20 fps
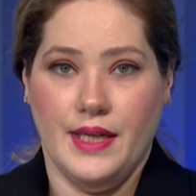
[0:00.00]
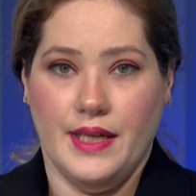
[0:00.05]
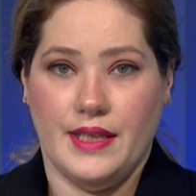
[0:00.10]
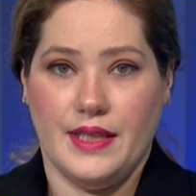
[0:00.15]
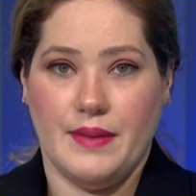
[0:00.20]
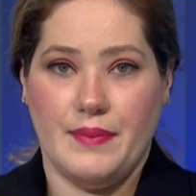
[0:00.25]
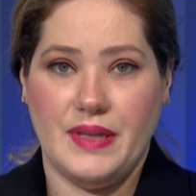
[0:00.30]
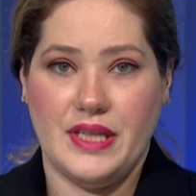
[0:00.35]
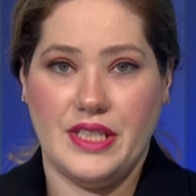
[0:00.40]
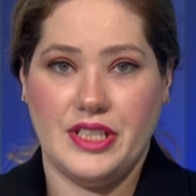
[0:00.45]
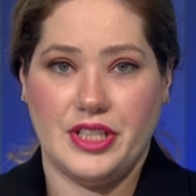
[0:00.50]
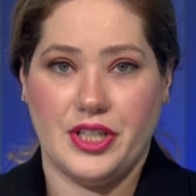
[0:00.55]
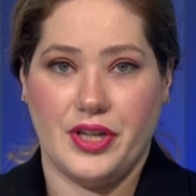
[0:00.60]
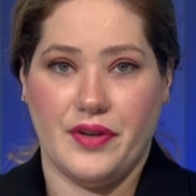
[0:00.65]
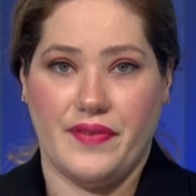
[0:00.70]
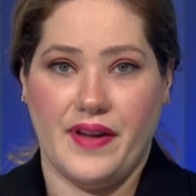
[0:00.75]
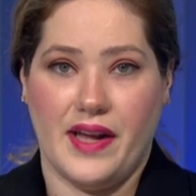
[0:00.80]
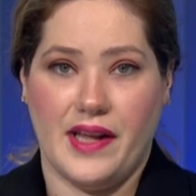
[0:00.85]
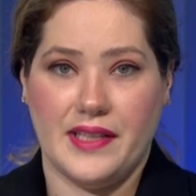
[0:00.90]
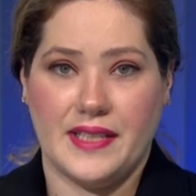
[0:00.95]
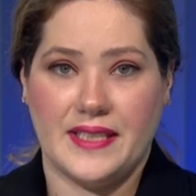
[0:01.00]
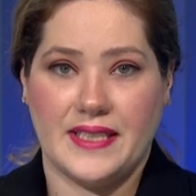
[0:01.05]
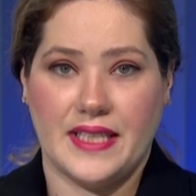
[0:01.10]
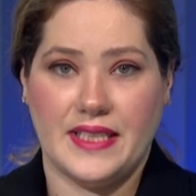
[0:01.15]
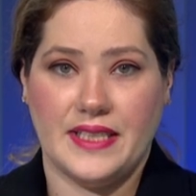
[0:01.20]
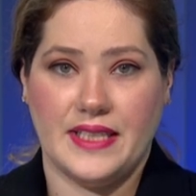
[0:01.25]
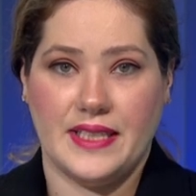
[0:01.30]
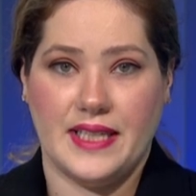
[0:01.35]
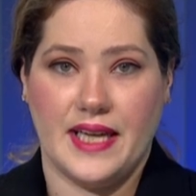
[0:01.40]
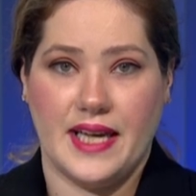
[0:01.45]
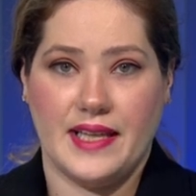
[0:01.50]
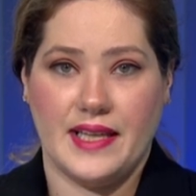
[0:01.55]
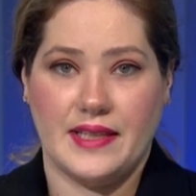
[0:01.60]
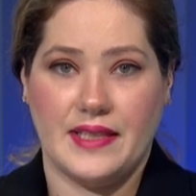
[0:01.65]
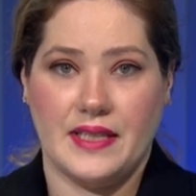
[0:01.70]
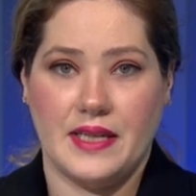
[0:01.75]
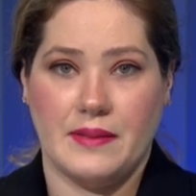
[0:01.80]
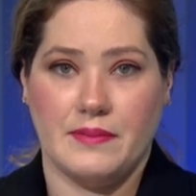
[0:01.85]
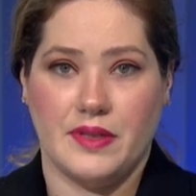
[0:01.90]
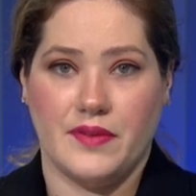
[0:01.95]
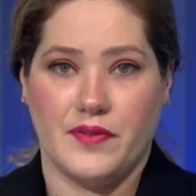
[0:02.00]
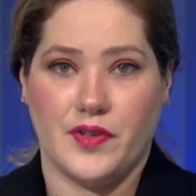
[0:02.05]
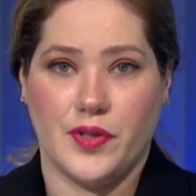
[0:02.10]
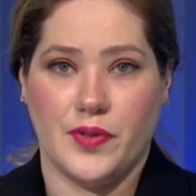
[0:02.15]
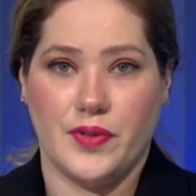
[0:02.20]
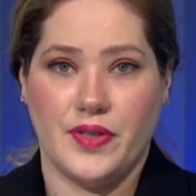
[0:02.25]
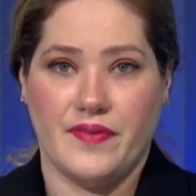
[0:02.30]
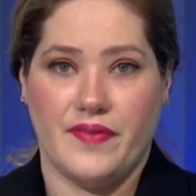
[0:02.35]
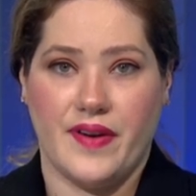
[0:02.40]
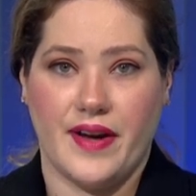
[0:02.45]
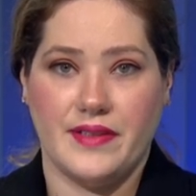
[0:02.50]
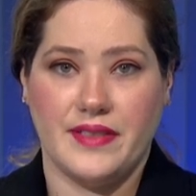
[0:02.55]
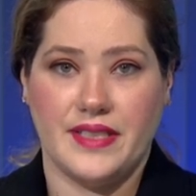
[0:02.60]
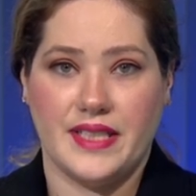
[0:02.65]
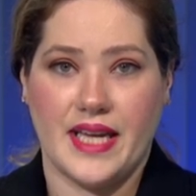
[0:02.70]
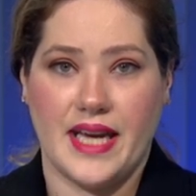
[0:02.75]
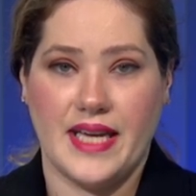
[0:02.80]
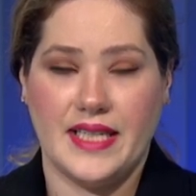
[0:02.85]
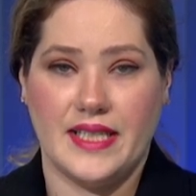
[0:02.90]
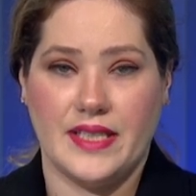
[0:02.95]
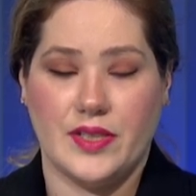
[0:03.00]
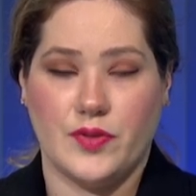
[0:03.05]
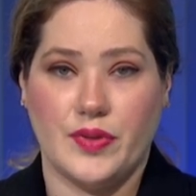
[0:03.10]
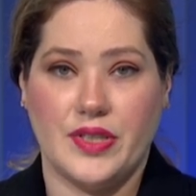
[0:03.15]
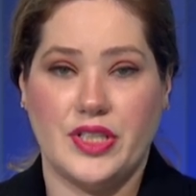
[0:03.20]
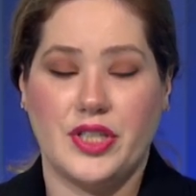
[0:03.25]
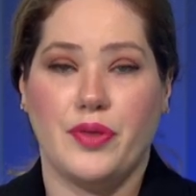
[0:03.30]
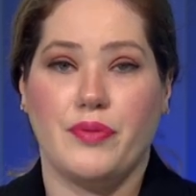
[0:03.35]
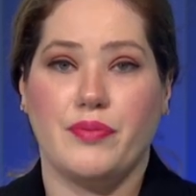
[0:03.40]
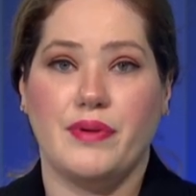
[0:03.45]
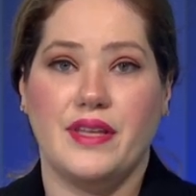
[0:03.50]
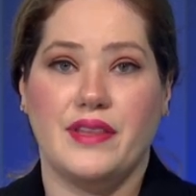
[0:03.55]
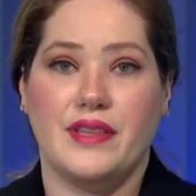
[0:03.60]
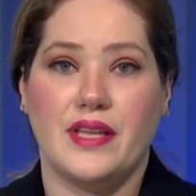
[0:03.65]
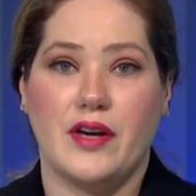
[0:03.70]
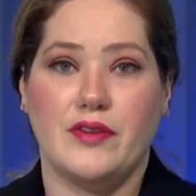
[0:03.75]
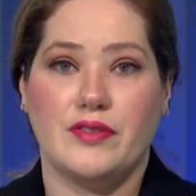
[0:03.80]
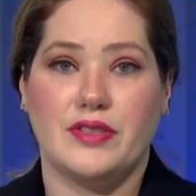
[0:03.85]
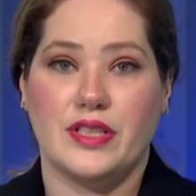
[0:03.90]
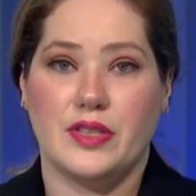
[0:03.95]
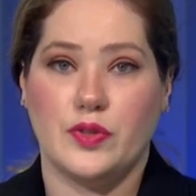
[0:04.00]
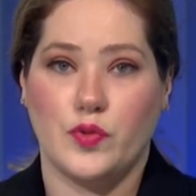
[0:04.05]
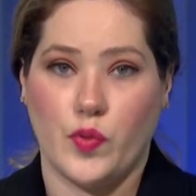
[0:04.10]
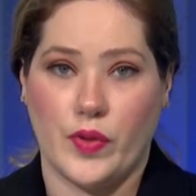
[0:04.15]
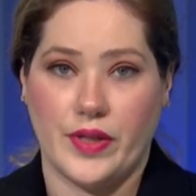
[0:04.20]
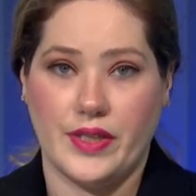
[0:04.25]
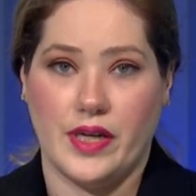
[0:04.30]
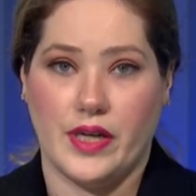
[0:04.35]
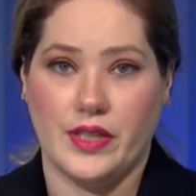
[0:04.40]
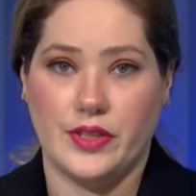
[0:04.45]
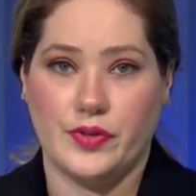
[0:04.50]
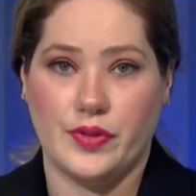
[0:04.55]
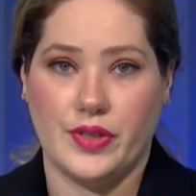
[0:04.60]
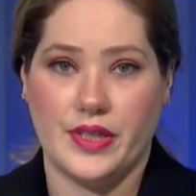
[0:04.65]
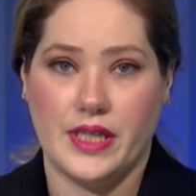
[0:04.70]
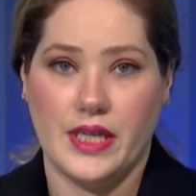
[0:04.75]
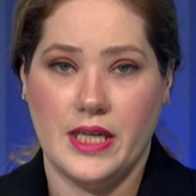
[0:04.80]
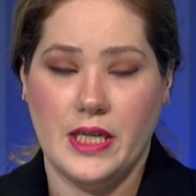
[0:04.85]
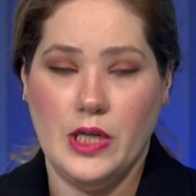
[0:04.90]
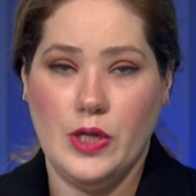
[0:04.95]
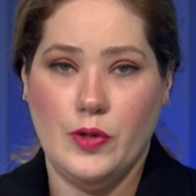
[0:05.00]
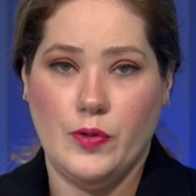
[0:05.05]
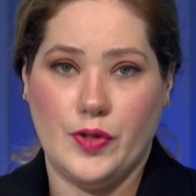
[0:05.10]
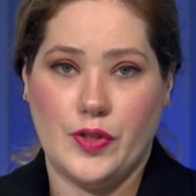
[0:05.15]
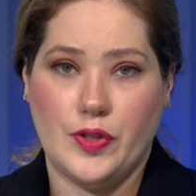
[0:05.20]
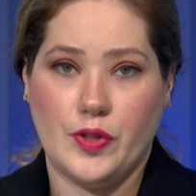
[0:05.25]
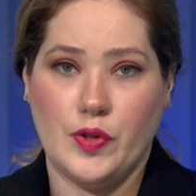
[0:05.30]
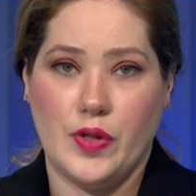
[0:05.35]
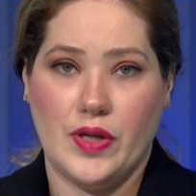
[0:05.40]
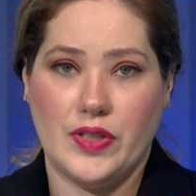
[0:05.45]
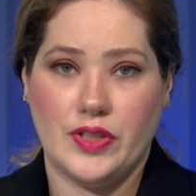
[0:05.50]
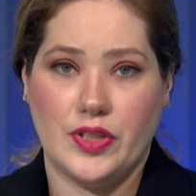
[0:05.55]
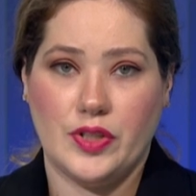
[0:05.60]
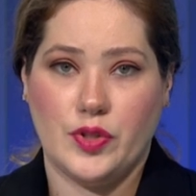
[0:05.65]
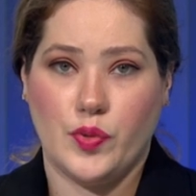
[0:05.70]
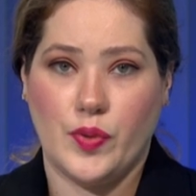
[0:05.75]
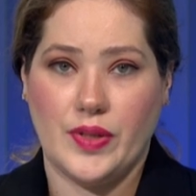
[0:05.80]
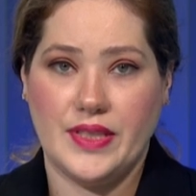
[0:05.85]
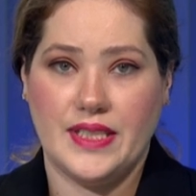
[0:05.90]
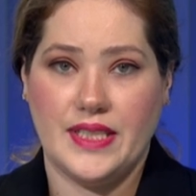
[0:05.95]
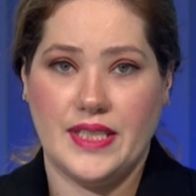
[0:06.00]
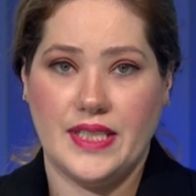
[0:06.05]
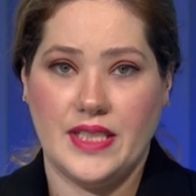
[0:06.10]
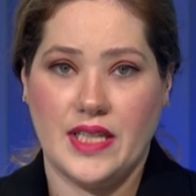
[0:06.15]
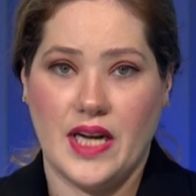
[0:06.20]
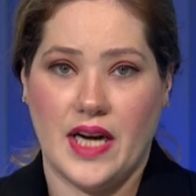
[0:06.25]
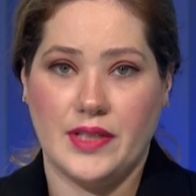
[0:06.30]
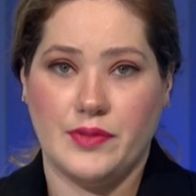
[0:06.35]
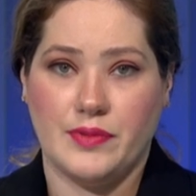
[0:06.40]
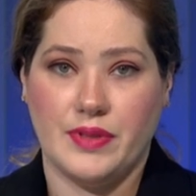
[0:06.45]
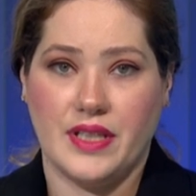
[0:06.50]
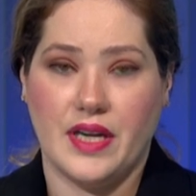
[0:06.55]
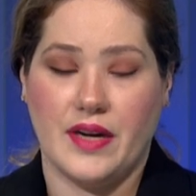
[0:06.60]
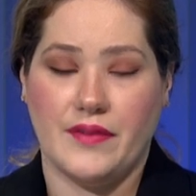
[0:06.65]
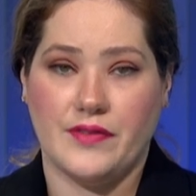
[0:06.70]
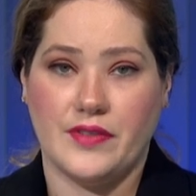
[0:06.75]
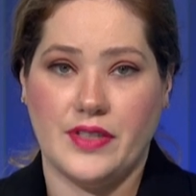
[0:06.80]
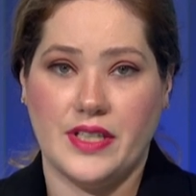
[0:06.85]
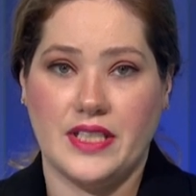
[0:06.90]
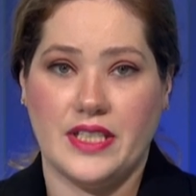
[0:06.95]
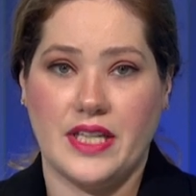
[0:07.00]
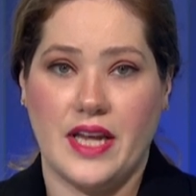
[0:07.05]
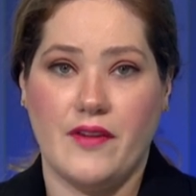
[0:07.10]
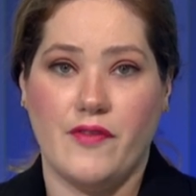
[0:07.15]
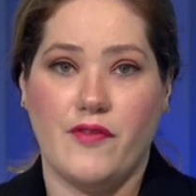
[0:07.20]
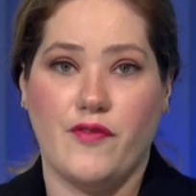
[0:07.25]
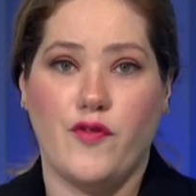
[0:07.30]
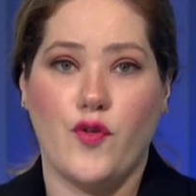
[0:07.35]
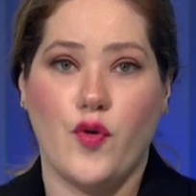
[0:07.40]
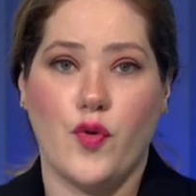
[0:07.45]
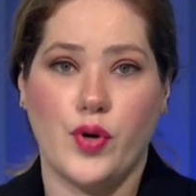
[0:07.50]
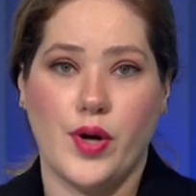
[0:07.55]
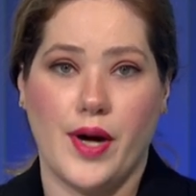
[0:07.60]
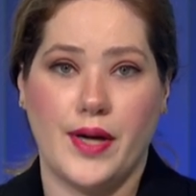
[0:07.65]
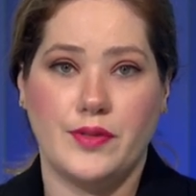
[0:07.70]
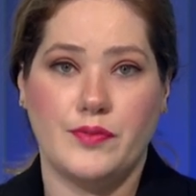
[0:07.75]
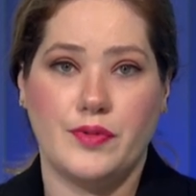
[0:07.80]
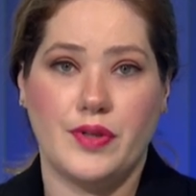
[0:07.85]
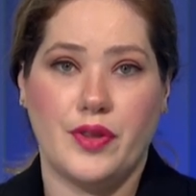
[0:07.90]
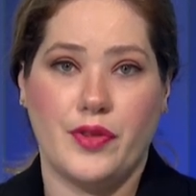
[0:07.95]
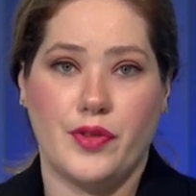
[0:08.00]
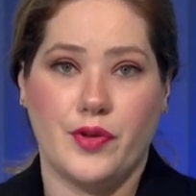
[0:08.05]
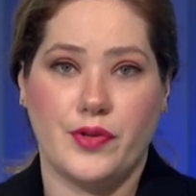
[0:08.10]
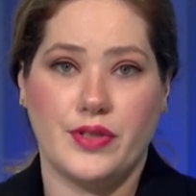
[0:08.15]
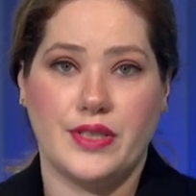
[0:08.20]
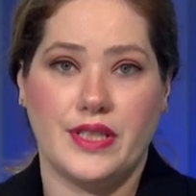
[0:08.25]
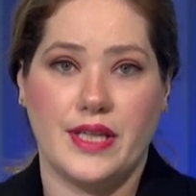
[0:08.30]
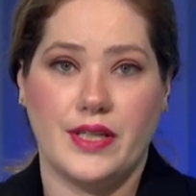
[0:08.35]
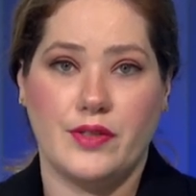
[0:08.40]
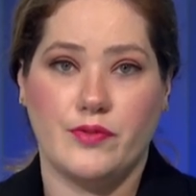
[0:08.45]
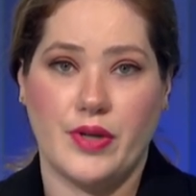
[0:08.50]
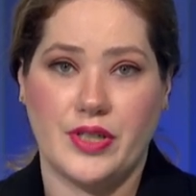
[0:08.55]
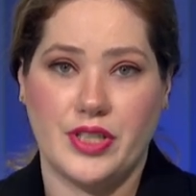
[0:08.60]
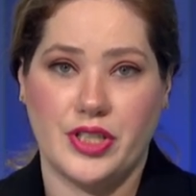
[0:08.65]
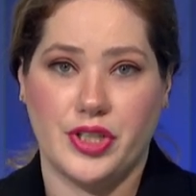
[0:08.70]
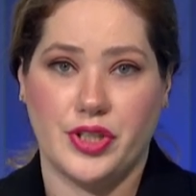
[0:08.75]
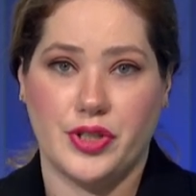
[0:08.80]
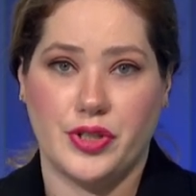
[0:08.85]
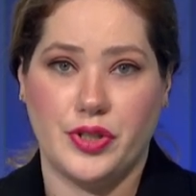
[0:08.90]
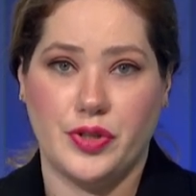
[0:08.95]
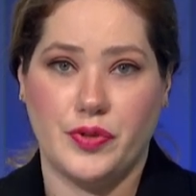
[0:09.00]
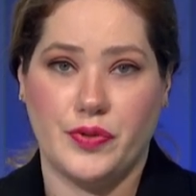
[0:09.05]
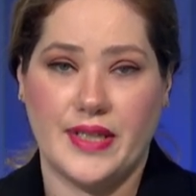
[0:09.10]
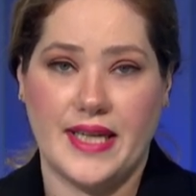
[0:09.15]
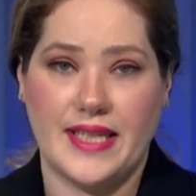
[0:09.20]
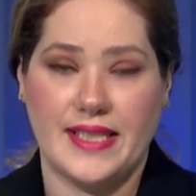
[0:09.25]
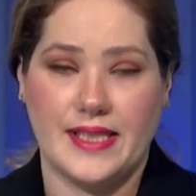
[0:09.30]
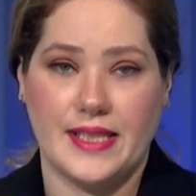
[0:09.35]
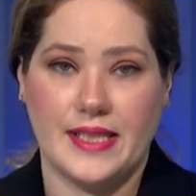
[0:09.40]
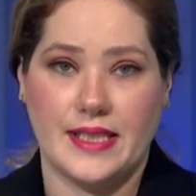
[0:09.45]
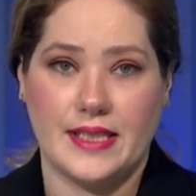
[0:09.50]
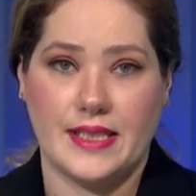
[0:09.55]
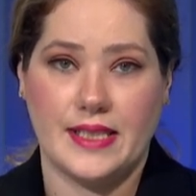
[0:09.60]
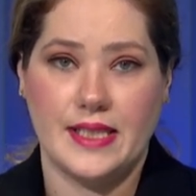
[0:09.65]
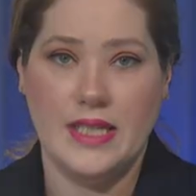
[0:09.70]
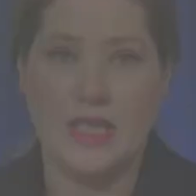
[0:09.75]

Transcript: The Ministry of Health said today that the number of coronavirus cases reached 3,100, with 229 recoveries and 413 registered new cases.